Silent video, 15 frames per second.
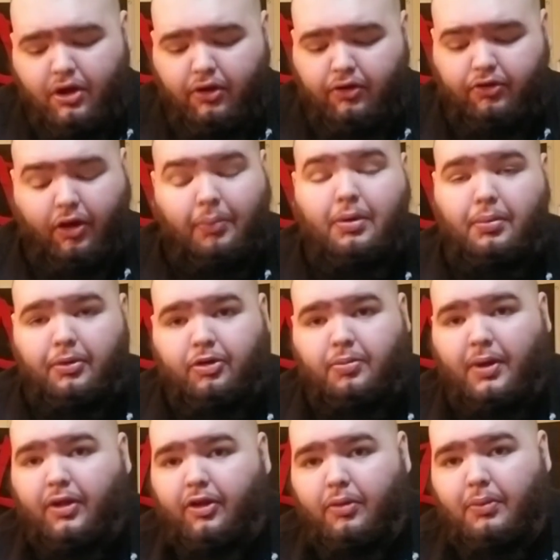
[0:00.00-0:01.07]
some people
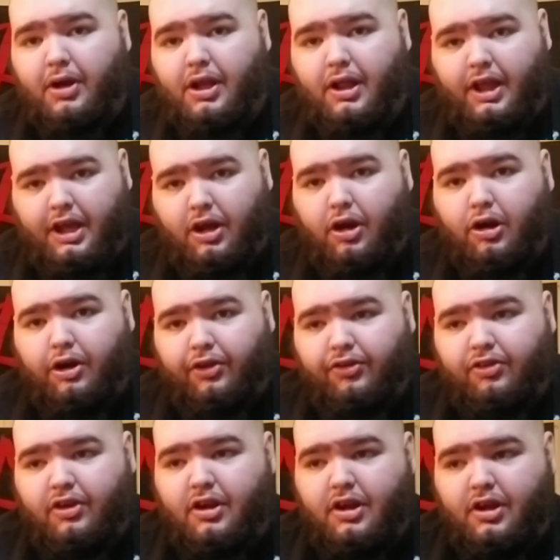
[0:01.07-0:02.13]
spend their money like in
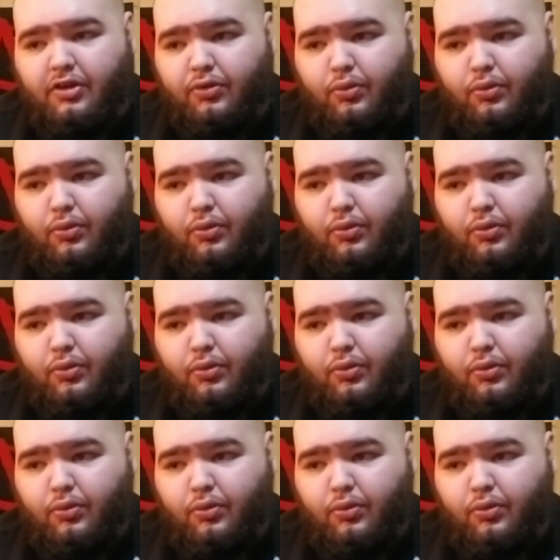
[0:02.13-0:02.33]
RSDs,